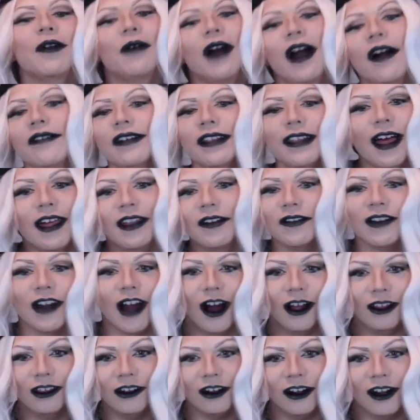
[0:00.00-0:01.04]
don't have a lot of
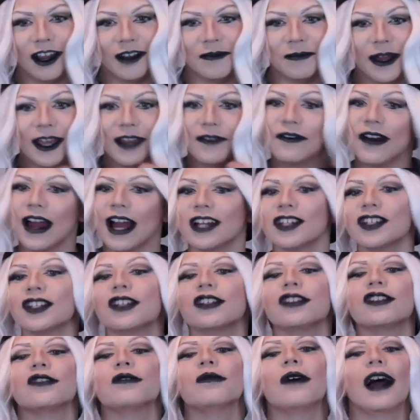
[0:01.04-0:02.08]
color in my
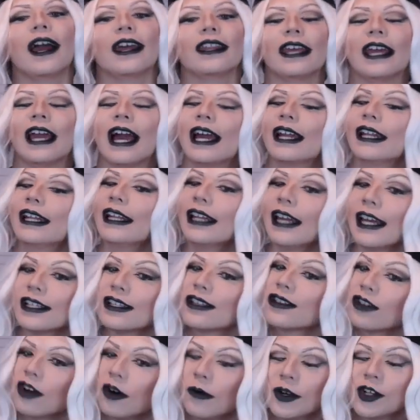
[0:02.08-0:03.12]
fashion do I like I need to get
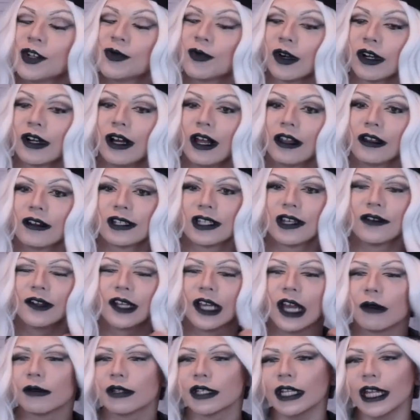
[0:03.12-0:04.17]
so much more color stuff
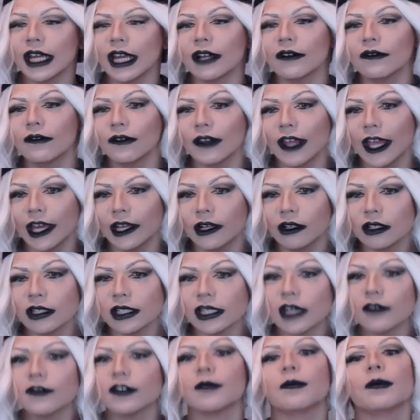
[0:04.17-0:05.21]
like I was gonna get a flannel and
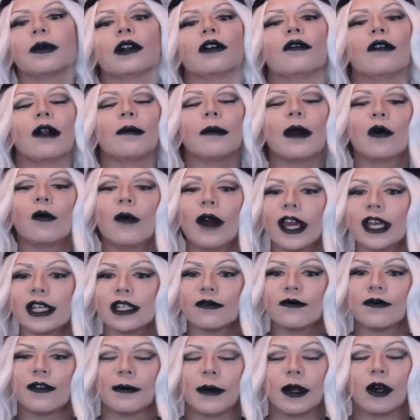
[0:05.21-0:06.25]
stuff to put around my
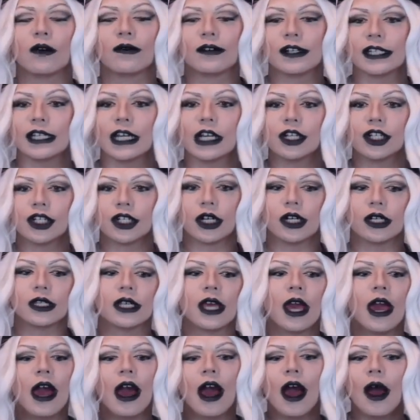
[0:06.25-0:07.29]
waist for my oversized
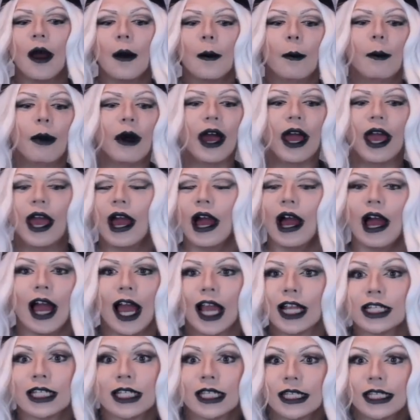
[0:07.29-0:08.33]
shirts but
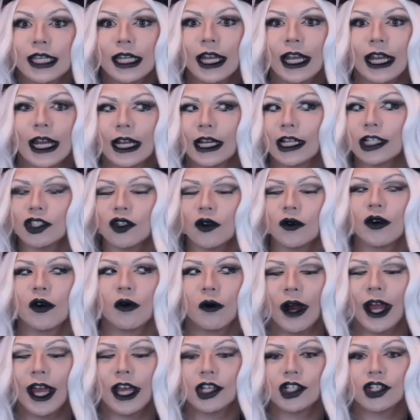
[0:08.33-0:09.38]
I just didn't and I don't know
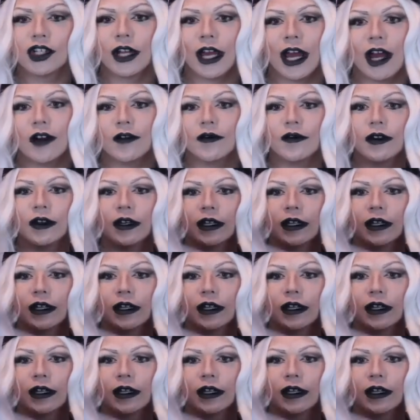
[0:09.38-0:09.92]
why I should have